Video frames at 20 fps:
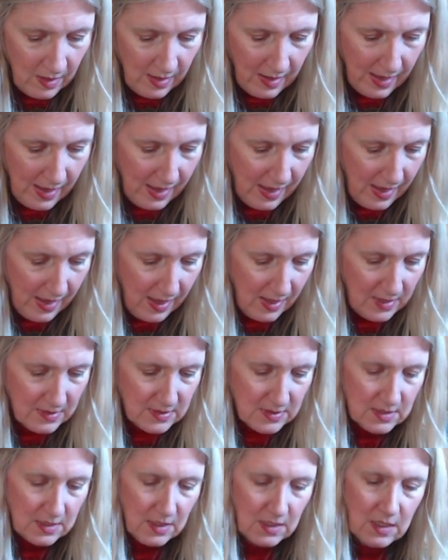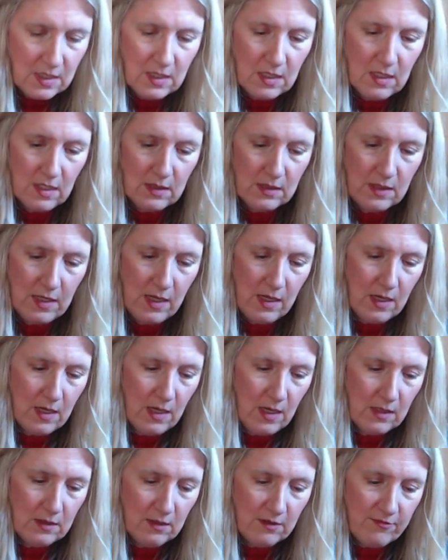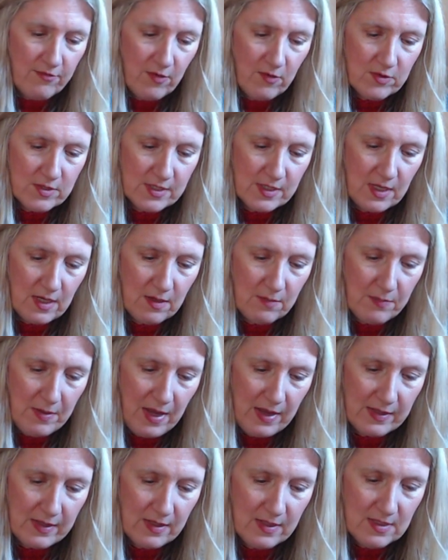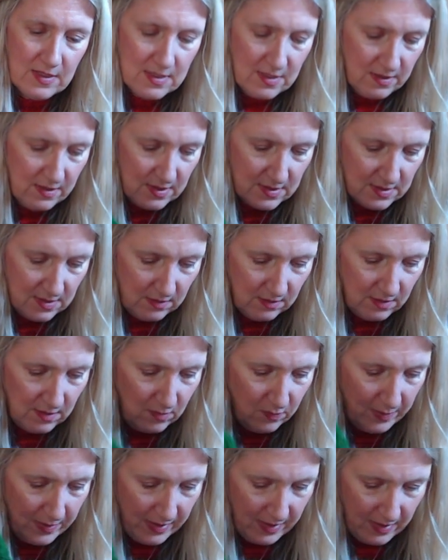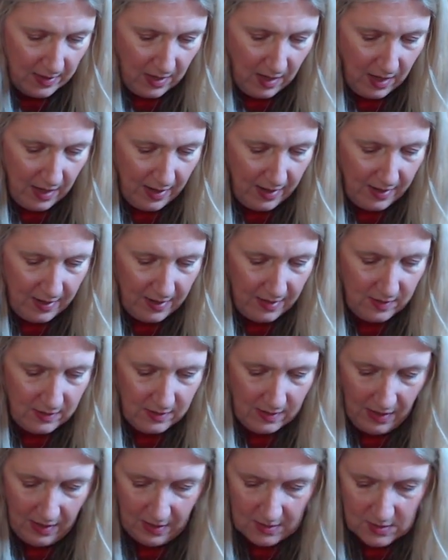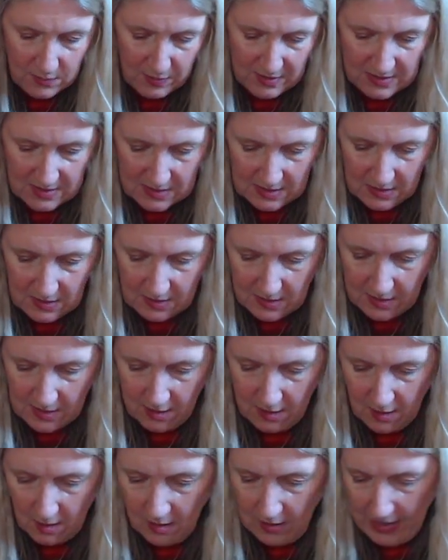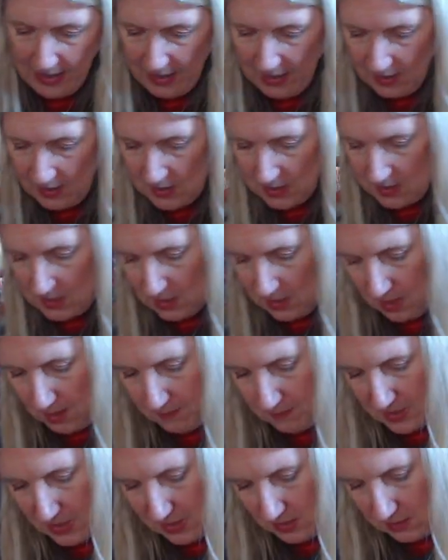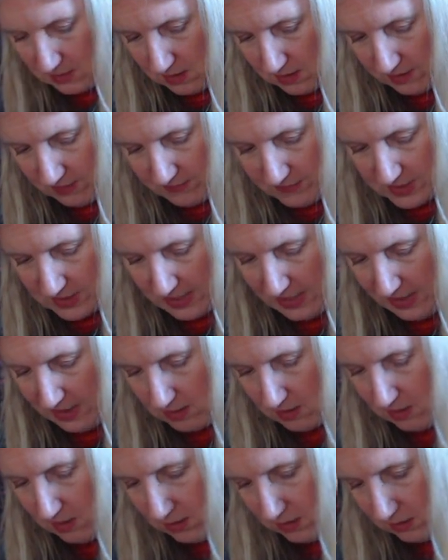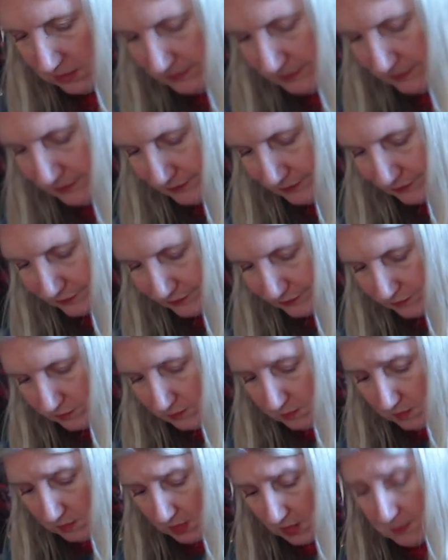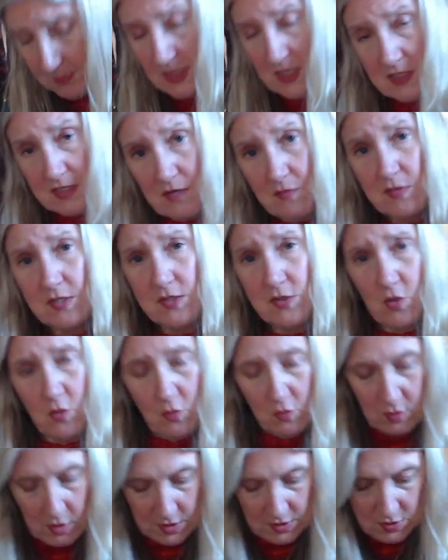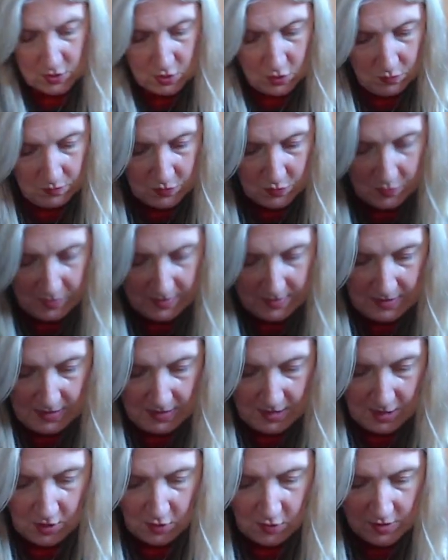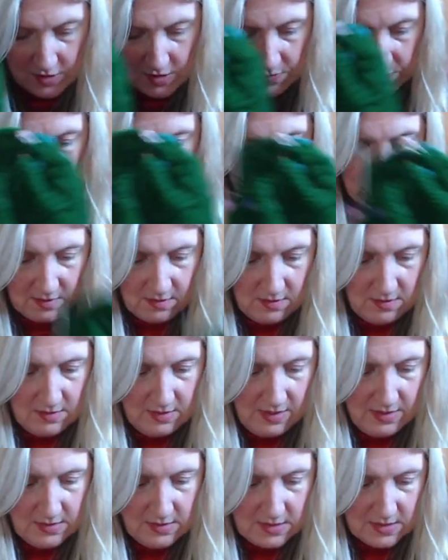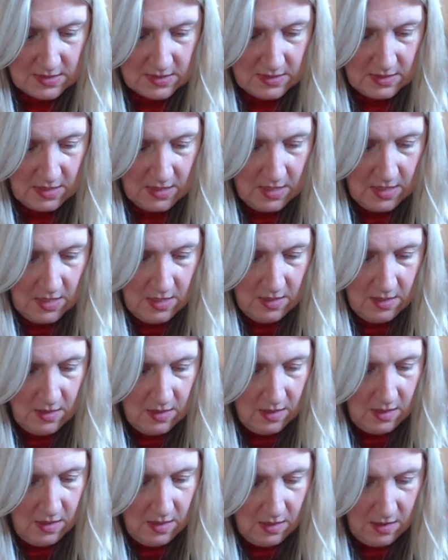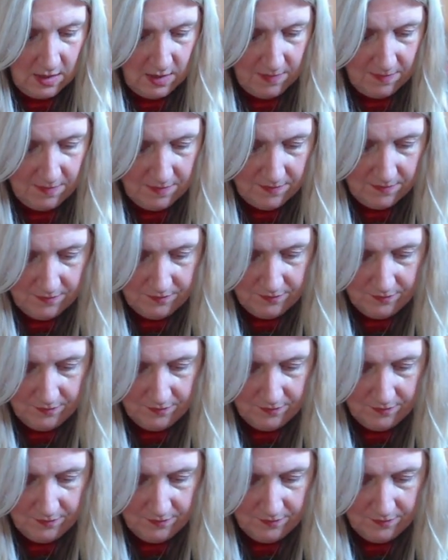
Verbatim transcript: And uh, yeah, I look forward to getting back into this a little bit. I, yeah, it's been sitting here and not being loved at all because I was so consumed with knitting Christmas knits. Um,